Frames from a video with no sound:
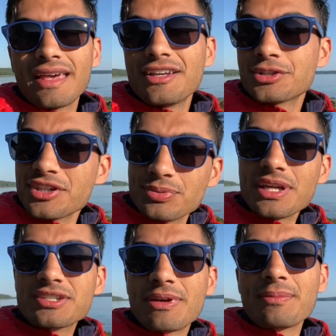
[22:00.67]
So this week
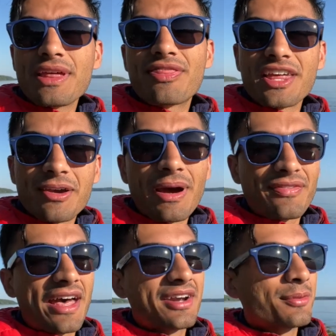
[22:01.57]
has made me think about
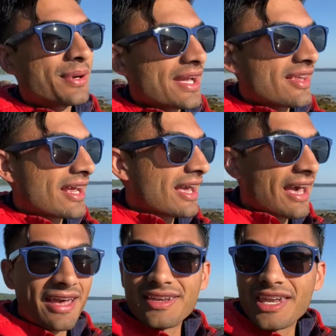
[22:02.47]
that in a way that I
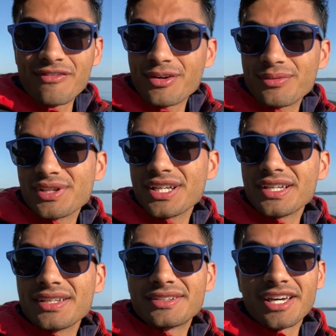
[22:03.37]
had never really
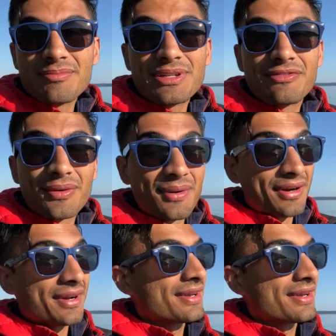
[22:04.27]
done before.